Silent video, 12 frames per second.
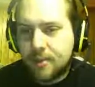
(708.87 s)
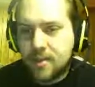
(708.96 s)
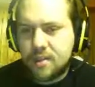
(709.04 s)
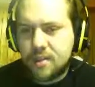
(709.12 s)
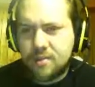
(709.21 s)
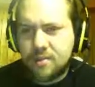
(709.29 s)

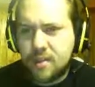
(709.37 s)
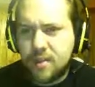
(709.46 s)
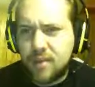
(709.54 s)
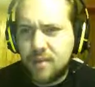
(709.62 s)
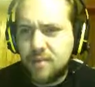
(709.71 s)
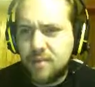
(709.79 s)
guy's really
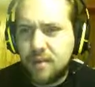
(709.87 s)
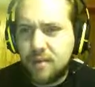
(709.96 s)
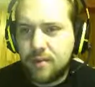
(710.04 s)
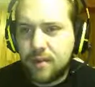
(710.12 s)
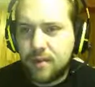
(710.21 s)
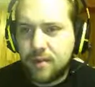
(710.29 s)
weak, so I don't
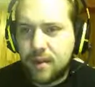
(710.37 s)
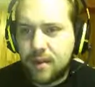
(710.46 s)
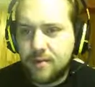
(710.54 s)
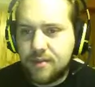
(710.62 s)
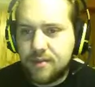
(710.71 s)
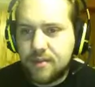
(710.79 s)
really don't really have
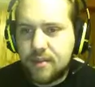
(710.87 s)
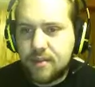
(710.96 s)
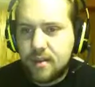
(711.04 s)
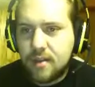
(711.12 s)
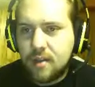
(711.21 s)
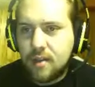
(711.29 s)
to
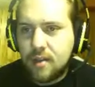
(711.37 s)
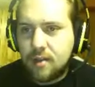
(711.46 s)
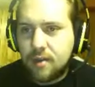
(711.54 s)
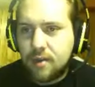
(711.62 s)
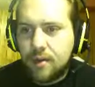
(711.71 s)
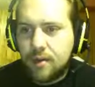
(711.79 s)
I
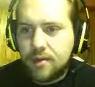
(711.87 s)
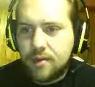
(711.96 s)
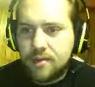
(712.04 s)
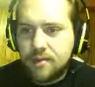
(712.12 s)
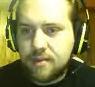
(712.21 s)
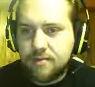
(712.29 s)
really don't have
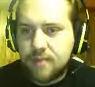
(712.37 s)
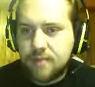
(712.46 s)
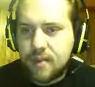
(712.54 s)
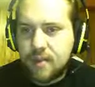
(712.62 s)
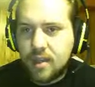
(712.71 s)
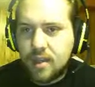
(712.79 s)
to
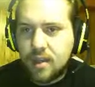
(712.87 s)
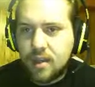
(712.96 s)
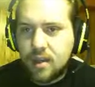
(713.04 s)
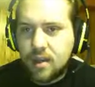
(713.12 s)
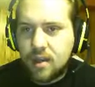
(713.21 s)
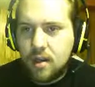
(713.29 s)

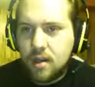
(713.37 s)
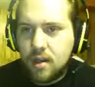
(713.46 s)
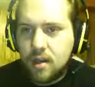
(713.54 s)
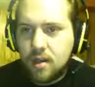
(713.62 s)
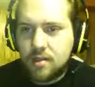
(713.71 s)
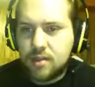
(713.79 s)

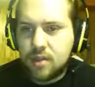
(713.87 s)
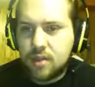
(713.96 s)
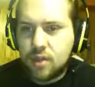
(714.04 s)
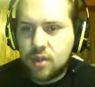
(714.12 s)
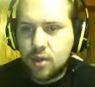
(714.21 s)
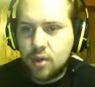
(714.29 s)
constantly
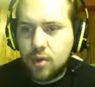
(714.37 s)
show.